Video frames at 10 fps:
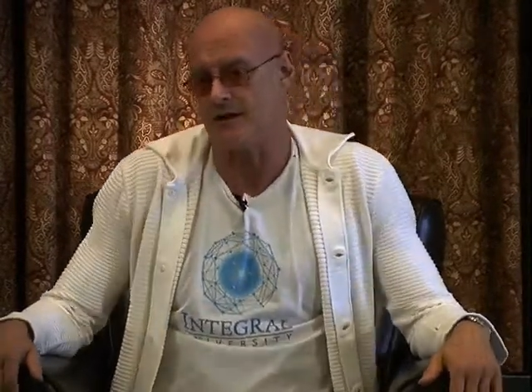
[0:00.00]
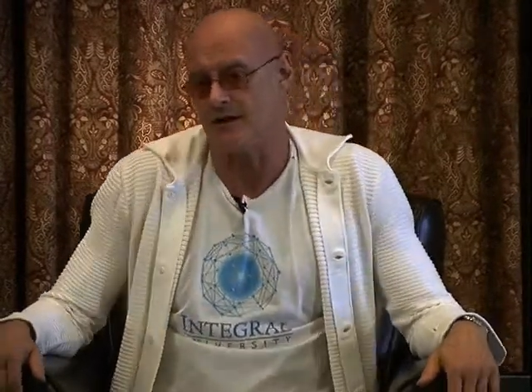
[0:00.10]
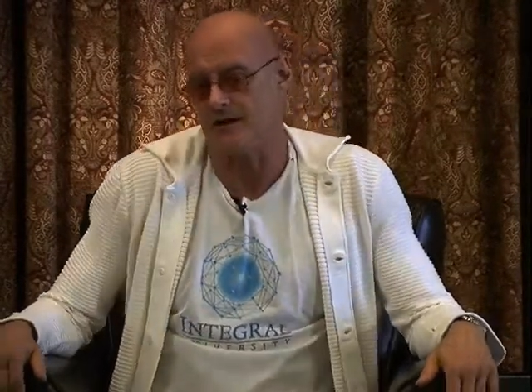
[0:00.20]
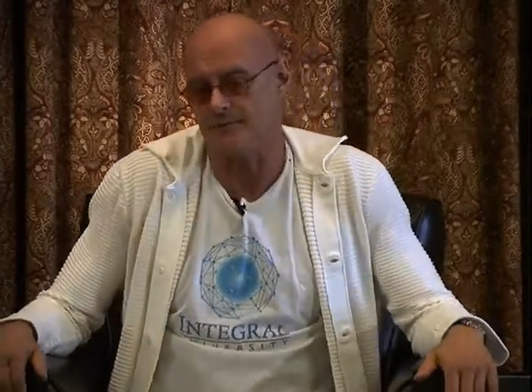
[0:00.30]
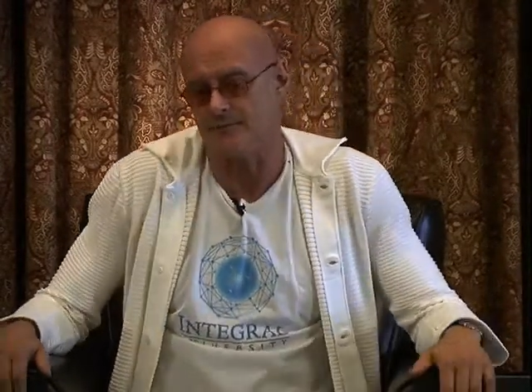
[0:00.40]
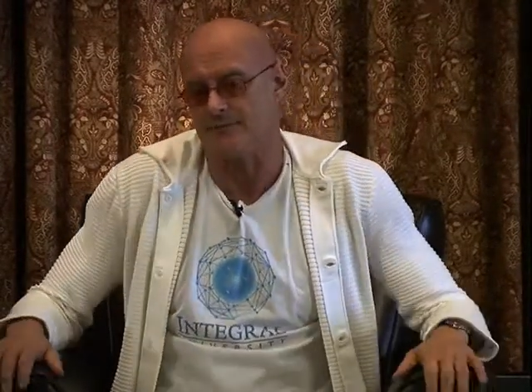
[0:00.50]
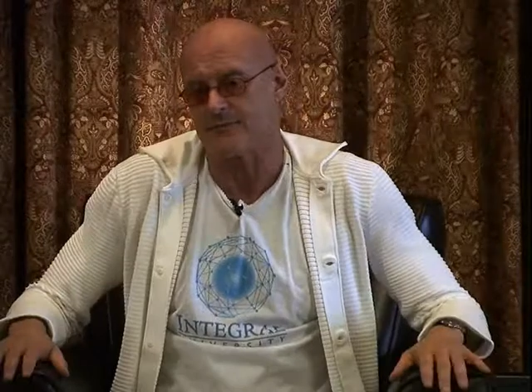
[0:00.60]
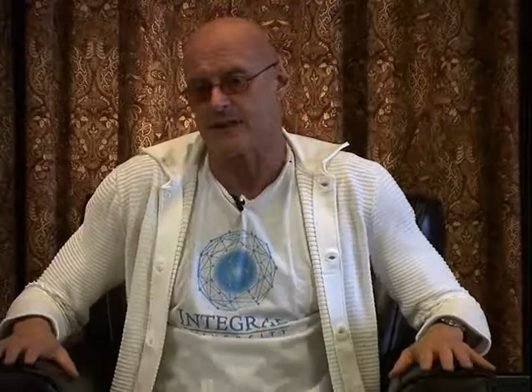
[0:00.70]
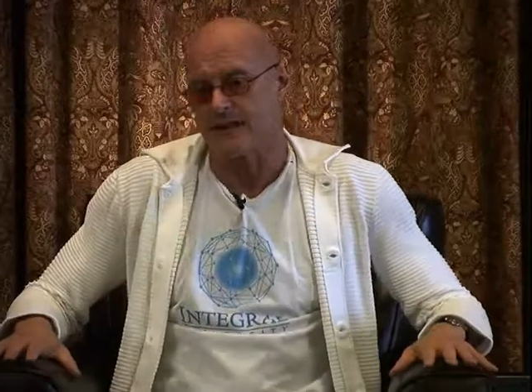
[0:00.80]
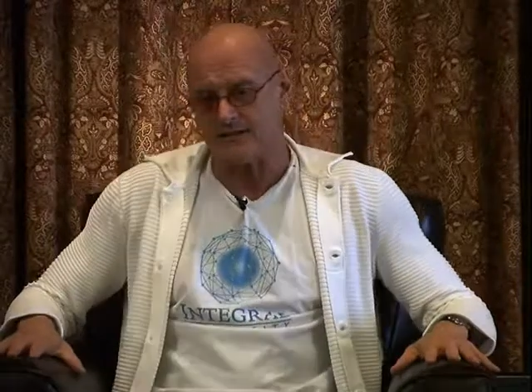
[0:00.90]
I
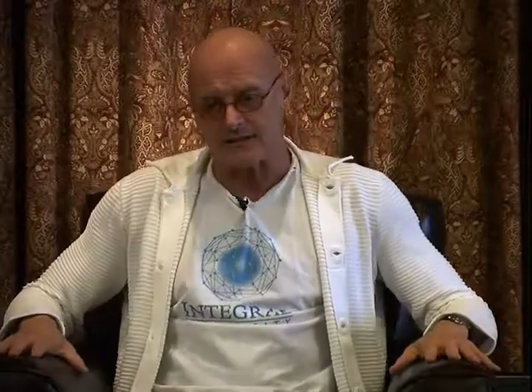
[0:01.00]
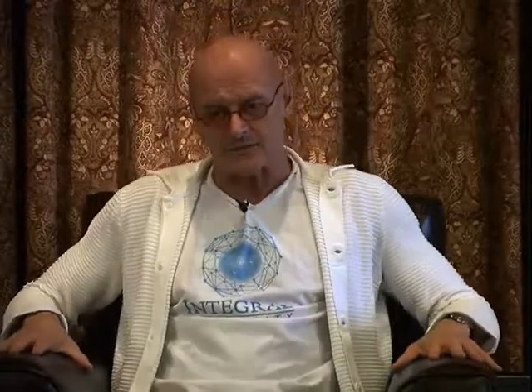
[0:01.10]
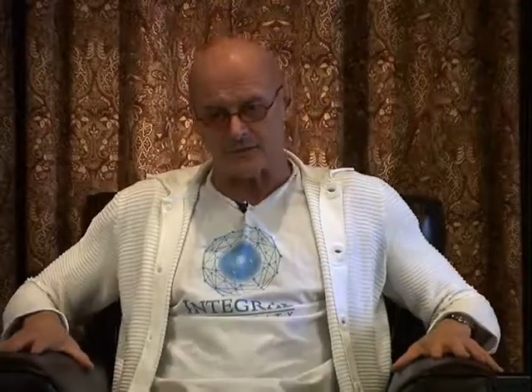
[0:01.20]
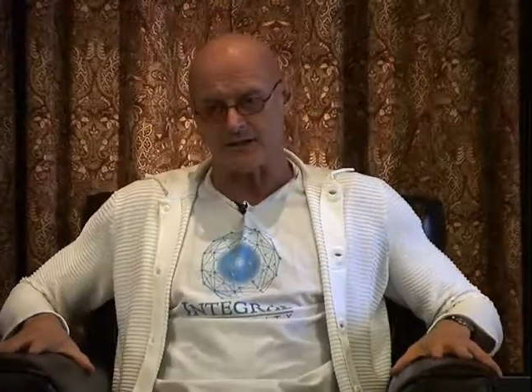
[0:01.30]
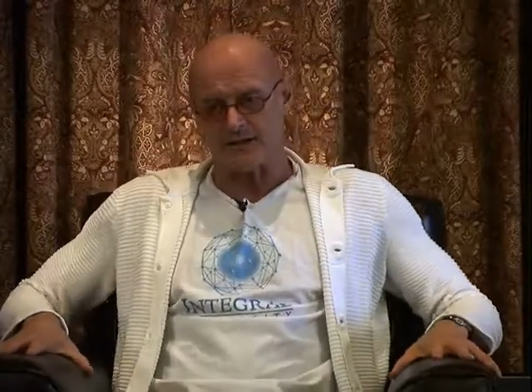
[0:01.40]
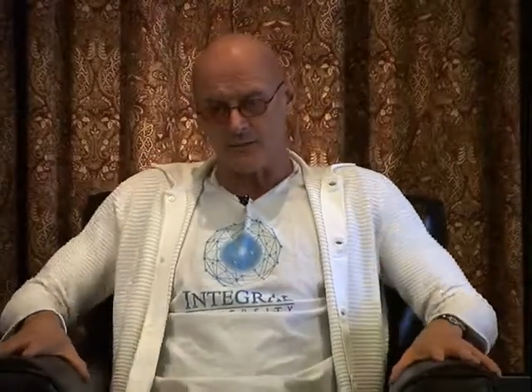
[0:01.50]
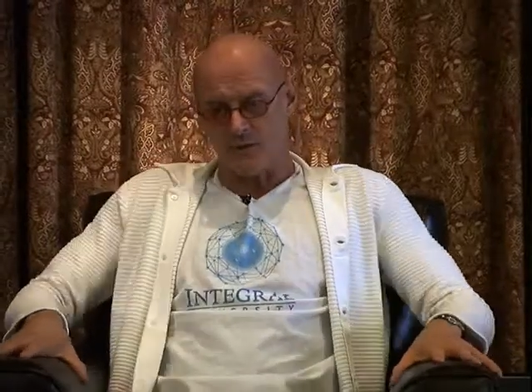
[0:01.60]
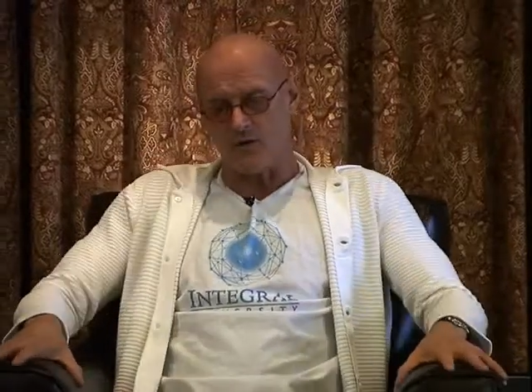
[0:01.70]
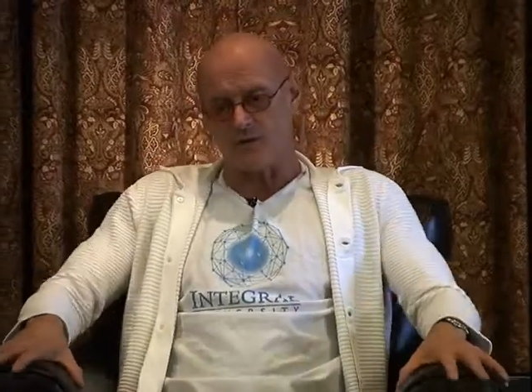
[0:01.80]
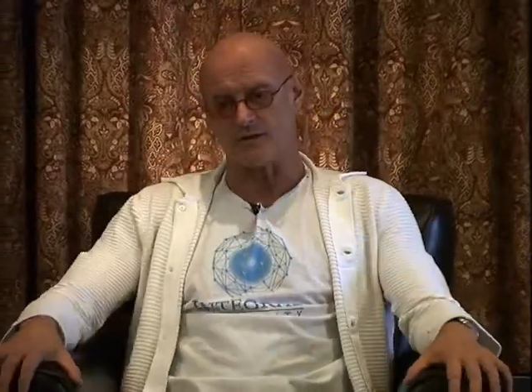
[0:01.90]
think it's really
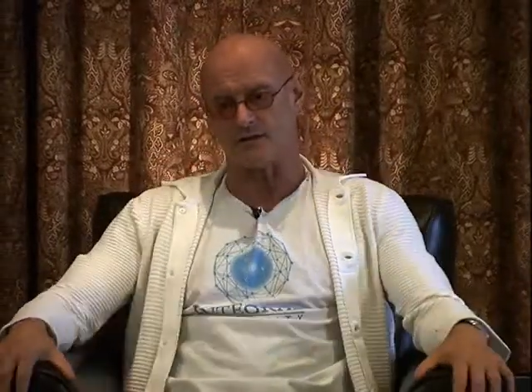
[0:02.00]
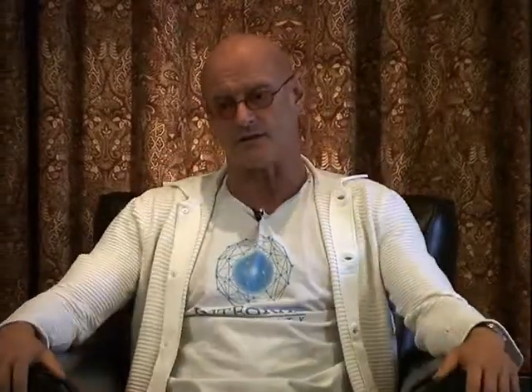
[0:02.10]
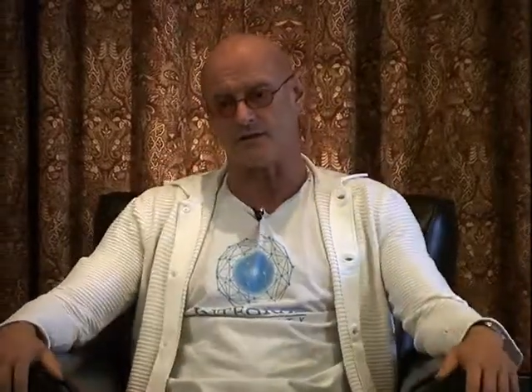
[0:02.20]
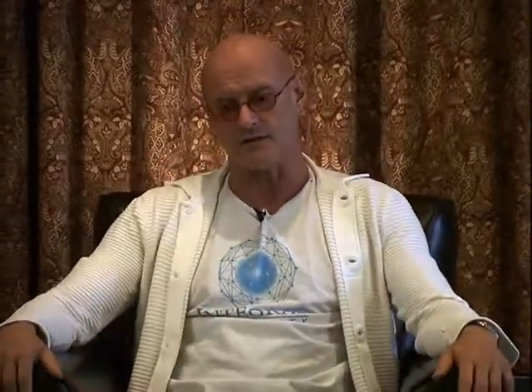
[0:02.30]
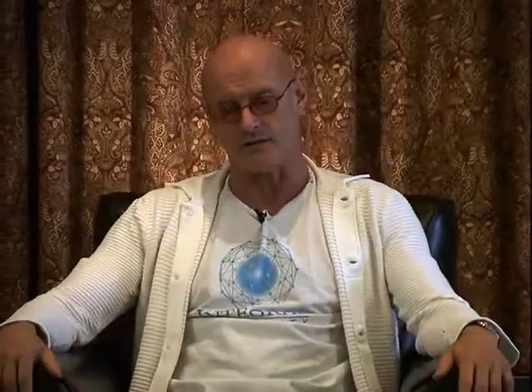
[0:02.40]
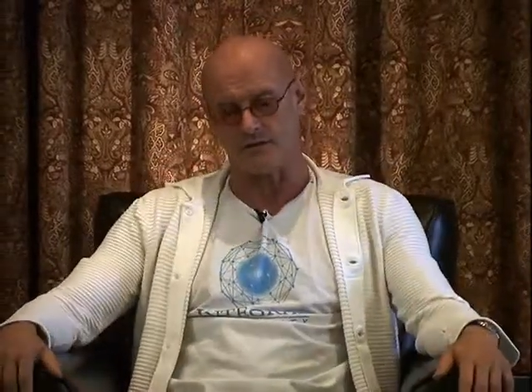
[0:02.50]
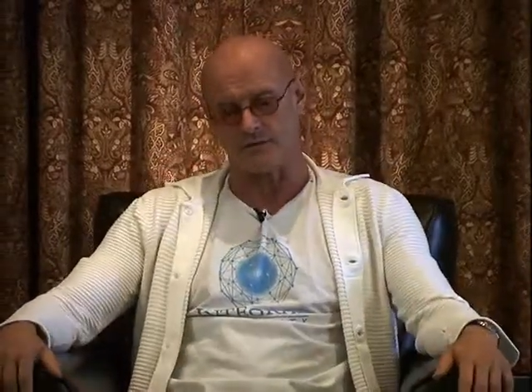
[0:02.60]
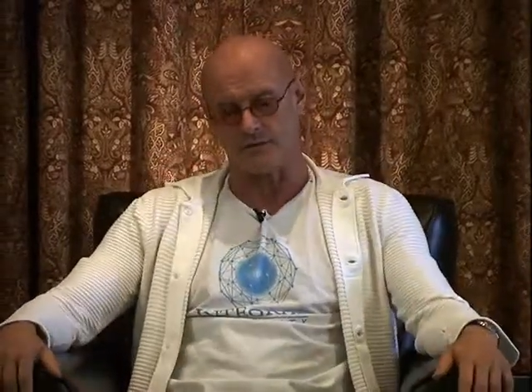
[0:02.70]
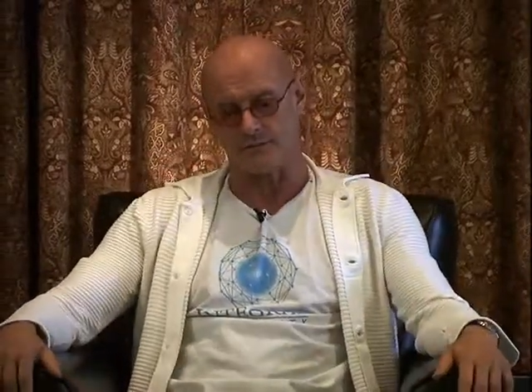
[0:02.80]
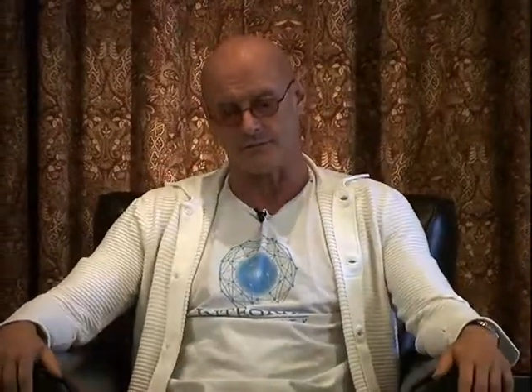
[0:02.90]
important
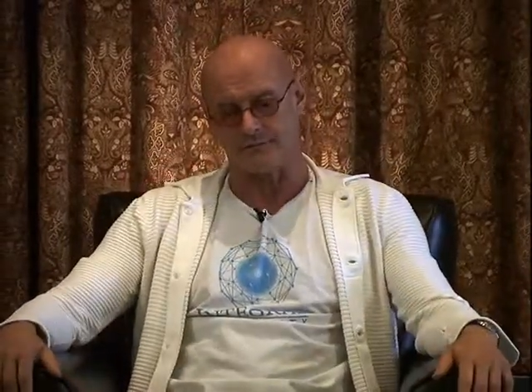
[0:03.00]
to